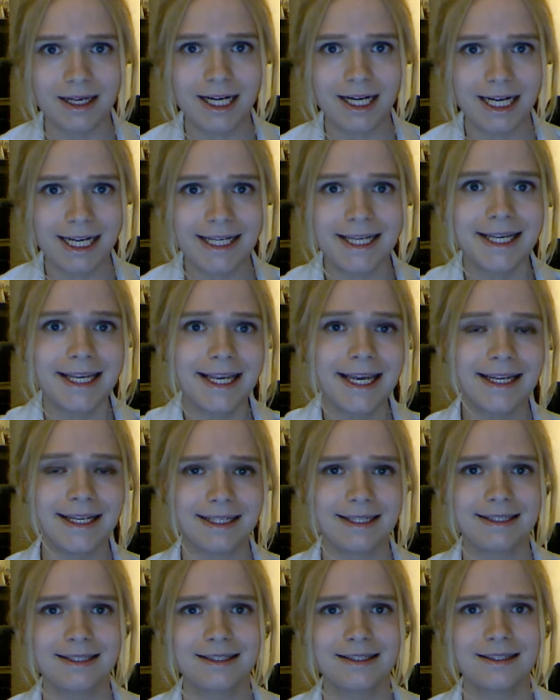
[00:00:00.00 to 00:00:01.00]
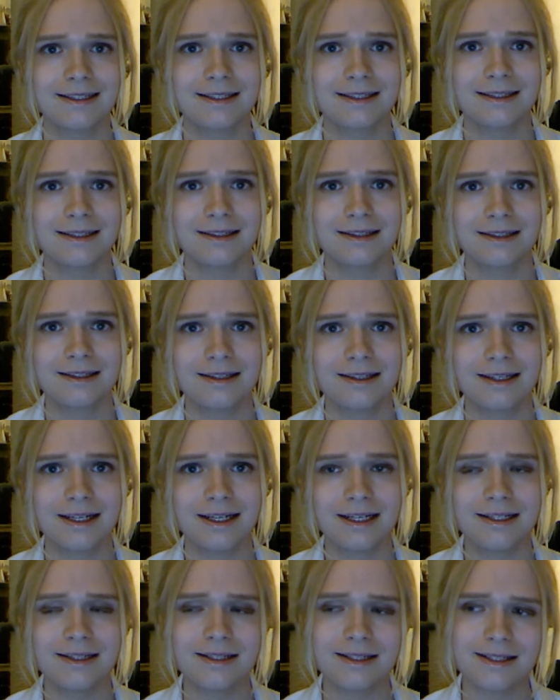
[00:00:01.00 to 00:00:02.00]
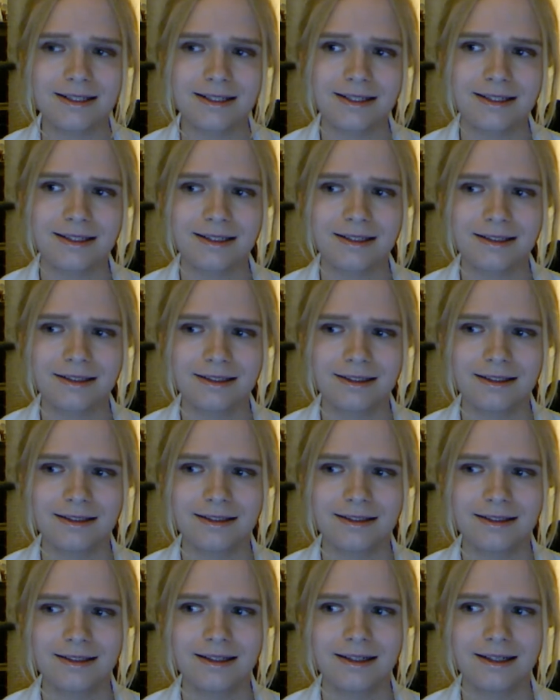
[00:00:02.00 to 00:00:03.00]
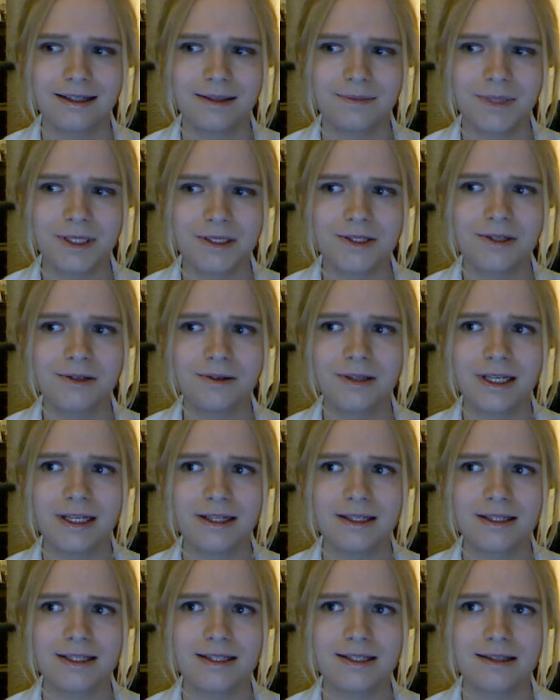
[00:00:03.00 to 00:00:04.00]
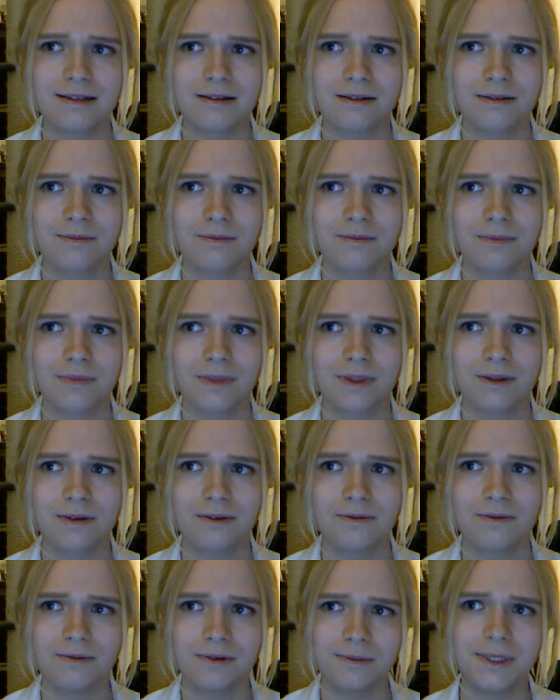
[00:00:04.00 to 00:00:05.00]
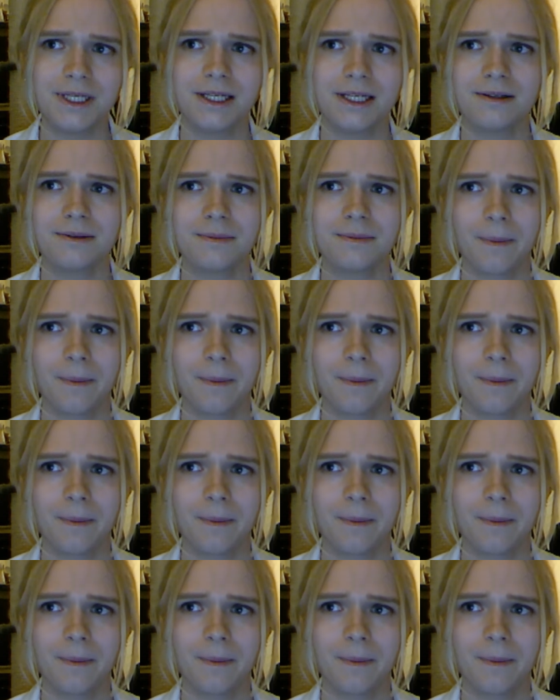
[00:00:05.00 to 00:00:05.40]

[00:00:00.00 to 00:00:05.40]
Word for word: I get it. I just I'm not sure that it's for me.